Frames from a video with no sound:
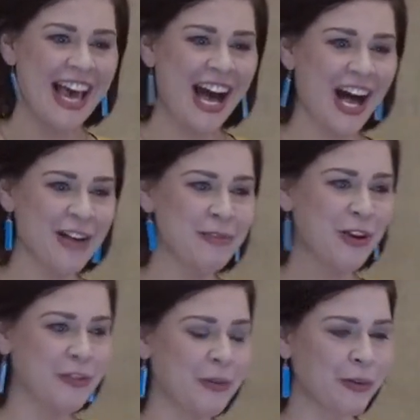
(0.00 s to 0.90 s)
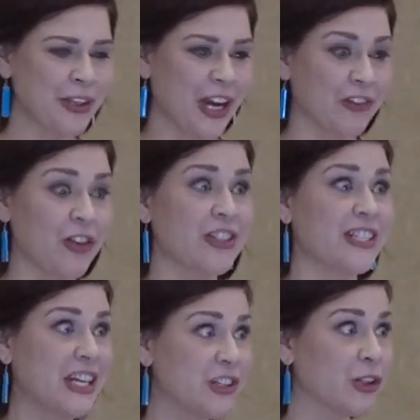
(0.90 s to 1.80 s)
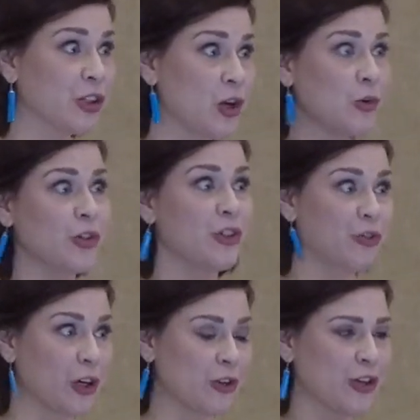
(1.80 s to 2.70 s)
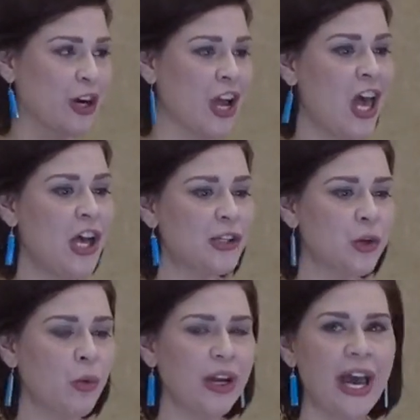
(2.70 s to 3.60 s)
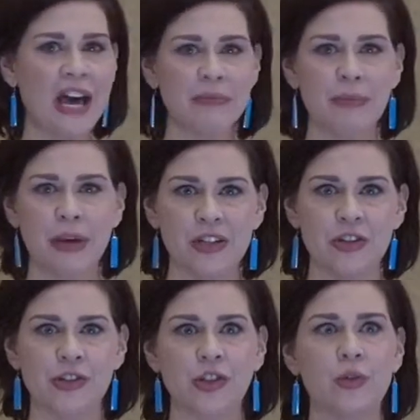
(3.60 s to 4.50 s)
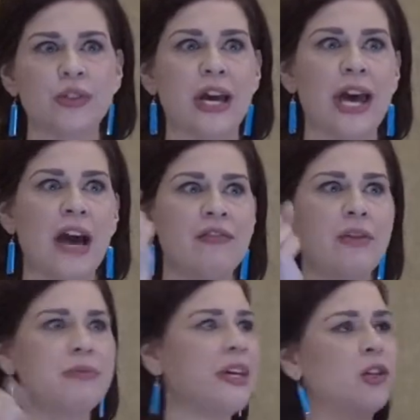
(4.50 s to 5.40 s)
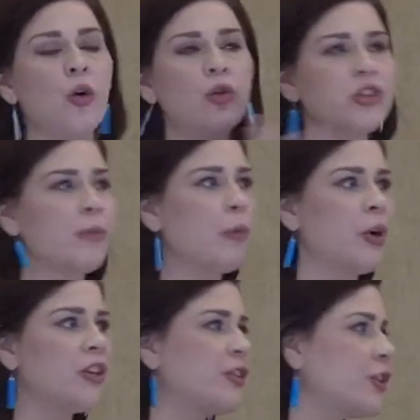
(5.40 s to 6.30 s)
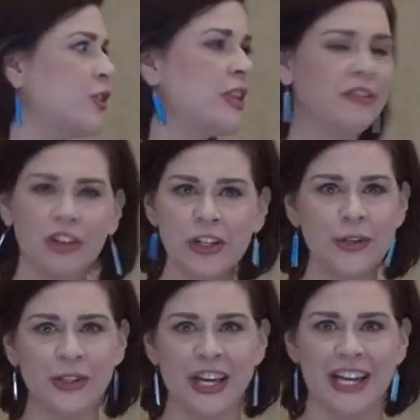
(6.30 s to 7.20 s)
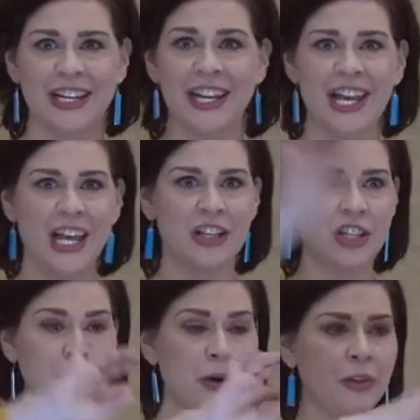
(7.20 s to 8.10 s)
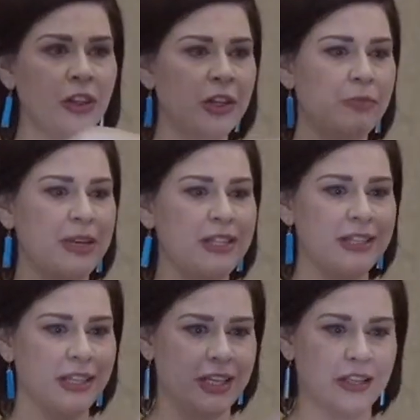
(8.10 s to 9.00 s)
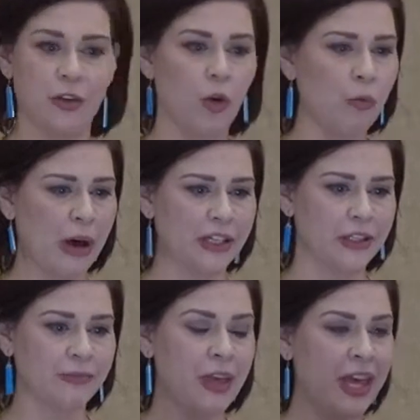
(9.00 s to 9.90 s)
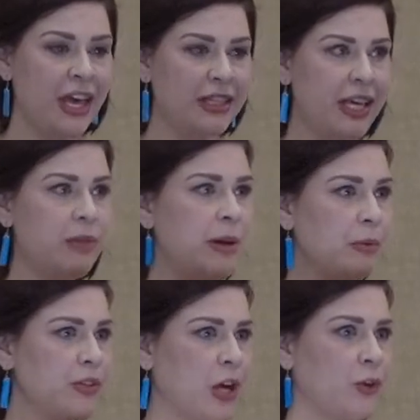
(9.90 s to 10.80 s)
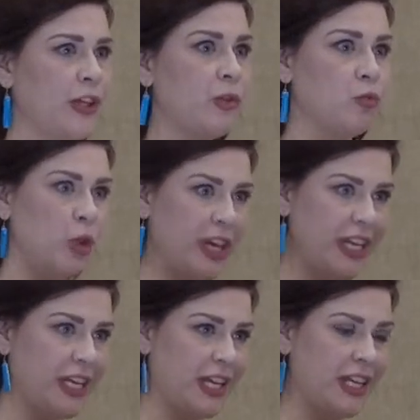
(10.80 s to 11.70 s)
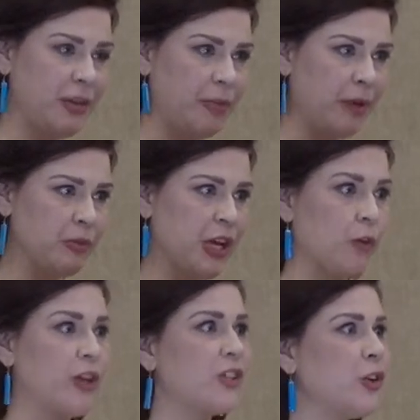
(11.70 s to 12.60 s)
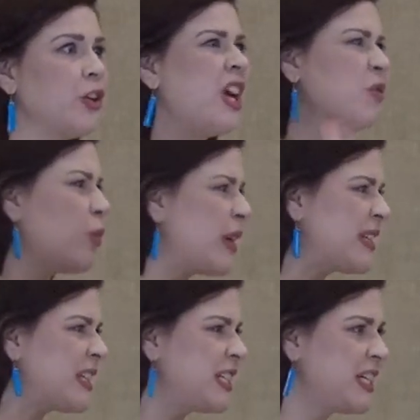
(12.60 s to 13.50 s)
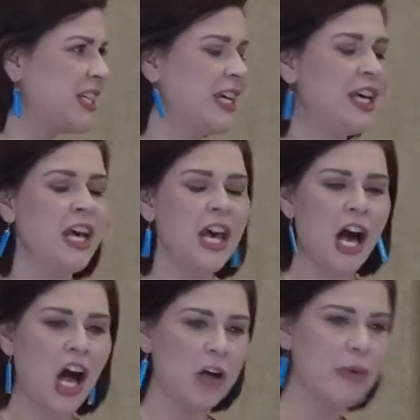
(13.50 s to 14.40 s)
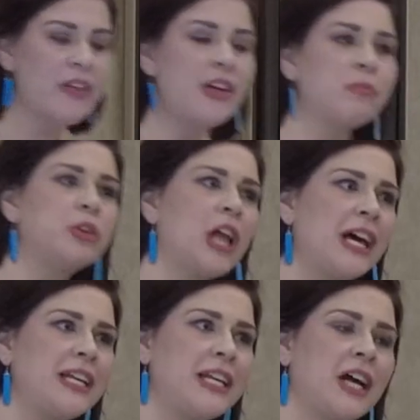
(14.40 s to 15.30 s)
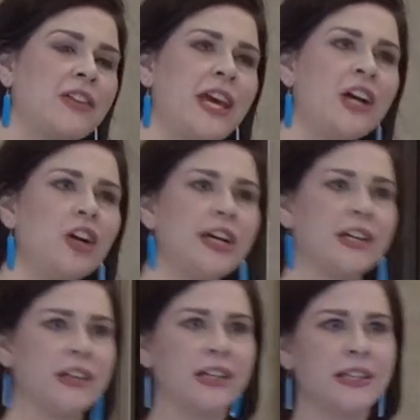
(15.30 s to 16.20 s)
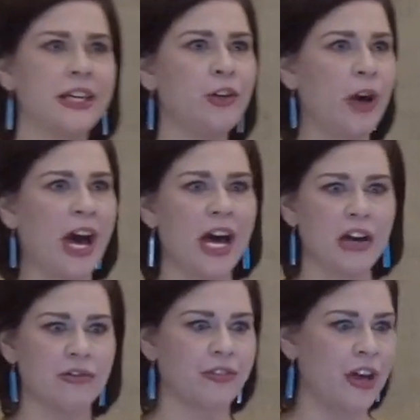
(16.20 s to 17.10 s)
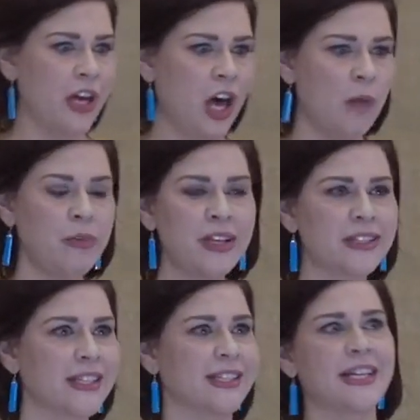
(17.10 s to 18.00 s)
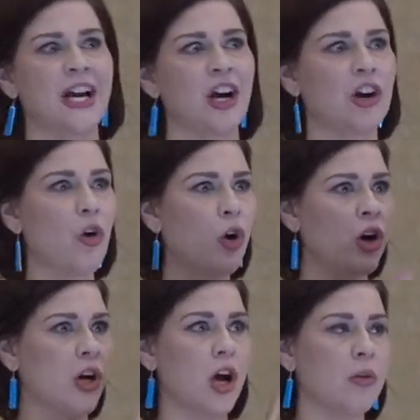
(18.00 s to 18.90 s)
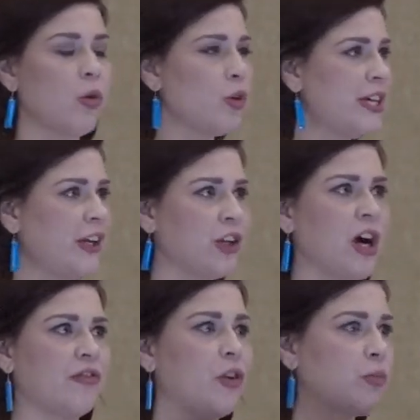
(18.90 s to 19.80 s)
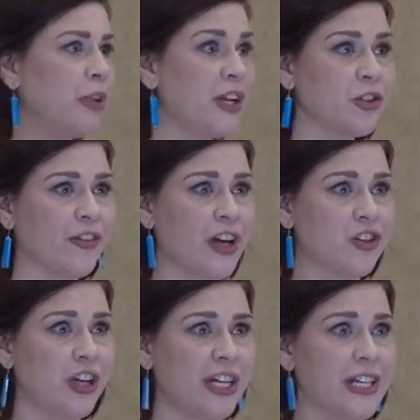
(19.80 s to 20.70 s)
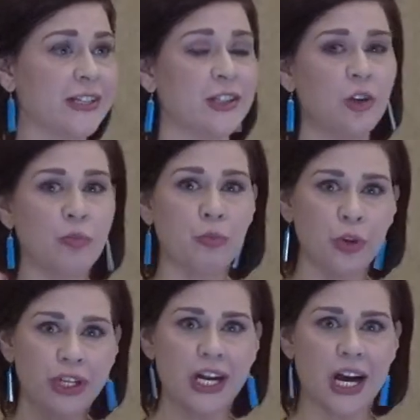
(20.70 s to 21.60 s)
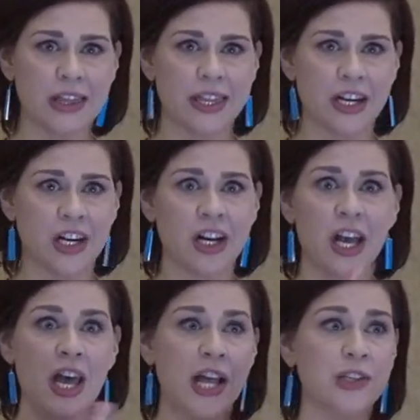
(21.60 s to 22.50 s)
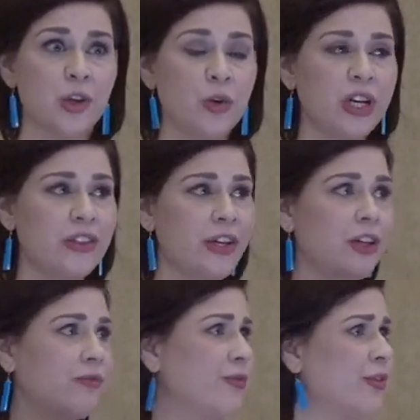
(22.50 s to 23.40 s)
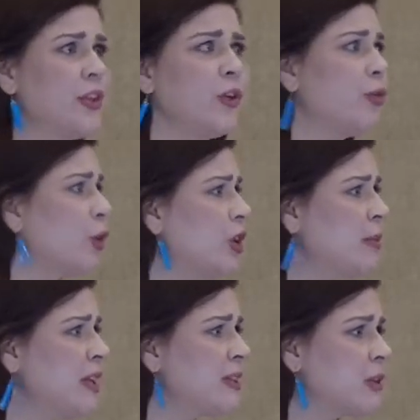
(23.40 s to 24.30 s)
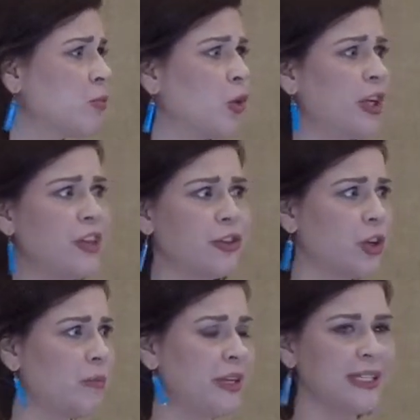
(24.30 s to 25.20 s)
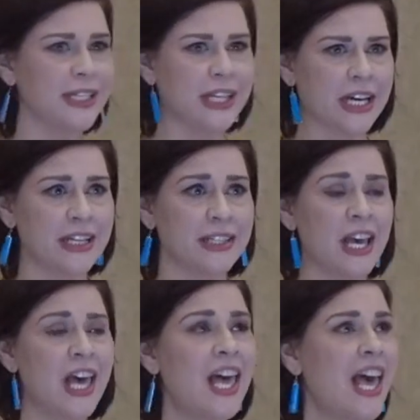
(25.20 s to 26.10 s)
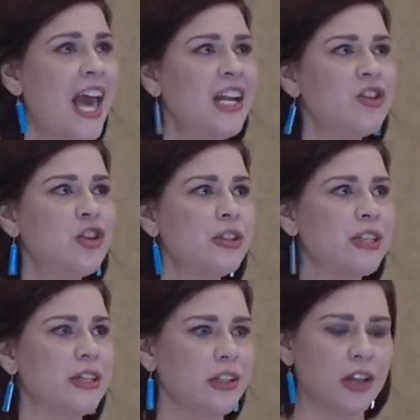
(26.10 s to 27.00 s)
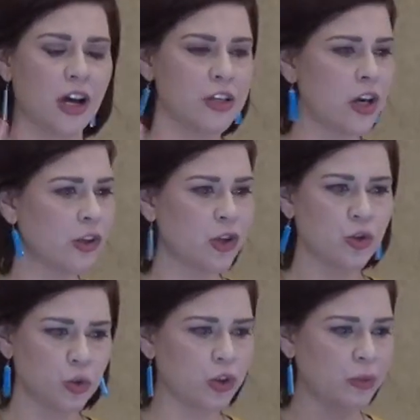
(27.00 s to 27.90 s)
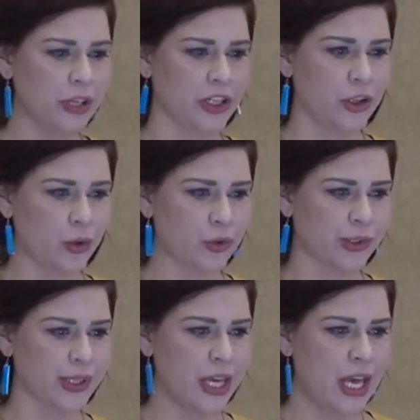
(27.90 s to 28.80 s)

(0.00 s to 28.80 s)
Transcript: You have to be really careful, it stains your clothes and your furniture. So what I have my patients do is I have them take an old Tupperware that they're never gonna use again, dump out the liniment, the whole bottle, take a paper toweling, wring it in the paper toweling so you're not wasting it, and then applying it on the area. Let's say you have a meniscus tear or a rotator cuff or plantar fasciitis. You can put it on there and soak it on there, 30 minutes in the morning, 30 minutes at night, and it's just another tool that we can use.